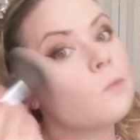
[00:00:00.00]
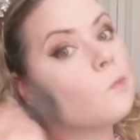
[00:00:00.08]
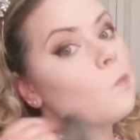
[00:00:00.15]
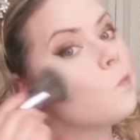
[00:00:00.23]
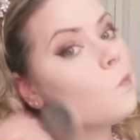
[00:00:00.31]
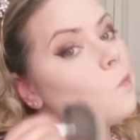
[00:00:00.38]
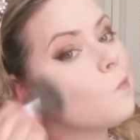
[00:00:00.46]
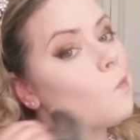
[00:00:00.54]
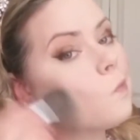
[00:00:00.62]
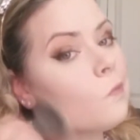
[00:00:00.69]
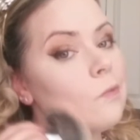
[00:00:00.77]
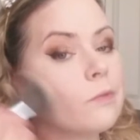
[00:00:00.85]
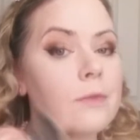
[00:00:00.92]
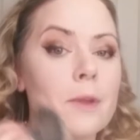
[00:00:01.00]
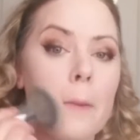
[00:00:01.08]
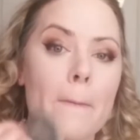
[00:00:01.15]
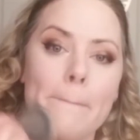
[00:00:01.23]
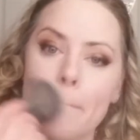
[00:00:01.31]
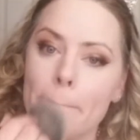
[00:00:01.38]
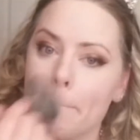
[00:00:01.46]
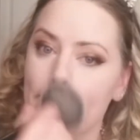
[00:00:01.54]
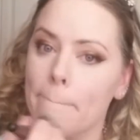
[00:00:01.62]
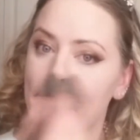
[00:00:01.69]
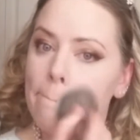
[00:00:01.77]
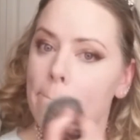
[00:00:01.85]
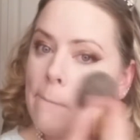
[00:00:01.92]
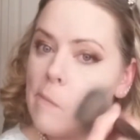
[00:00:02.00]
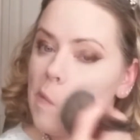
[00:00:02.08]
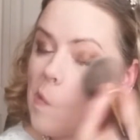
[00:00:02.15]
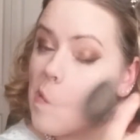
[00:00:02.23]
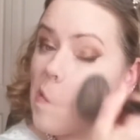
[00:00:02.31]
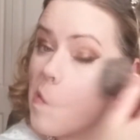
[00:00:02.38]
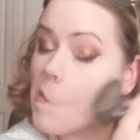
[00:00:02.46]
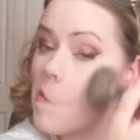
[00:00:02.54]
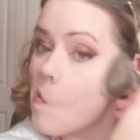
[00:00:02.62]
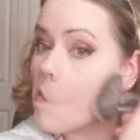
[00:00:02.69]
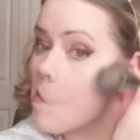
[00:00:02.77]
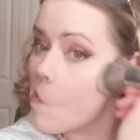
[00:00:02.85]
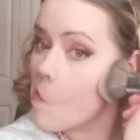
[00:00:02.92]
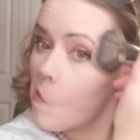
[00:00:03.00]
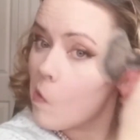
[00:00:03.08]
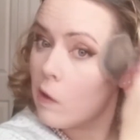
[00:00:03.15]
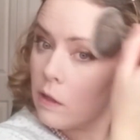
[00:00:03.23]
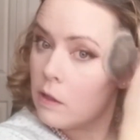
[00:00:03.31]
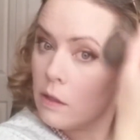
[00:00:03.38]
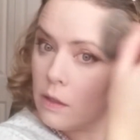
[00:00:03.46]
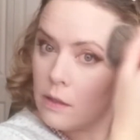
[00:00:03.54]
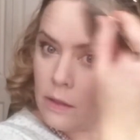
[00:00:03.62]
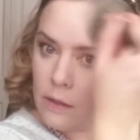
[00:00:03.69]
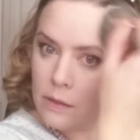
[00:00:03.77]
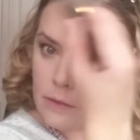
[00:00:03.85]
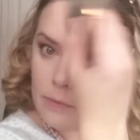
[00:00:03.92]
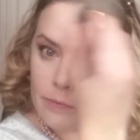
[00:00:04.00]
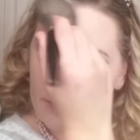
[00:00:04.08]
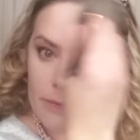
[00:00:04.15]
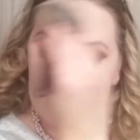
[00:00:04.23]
foundation won't move and won't tend to disappear on me throughout the day.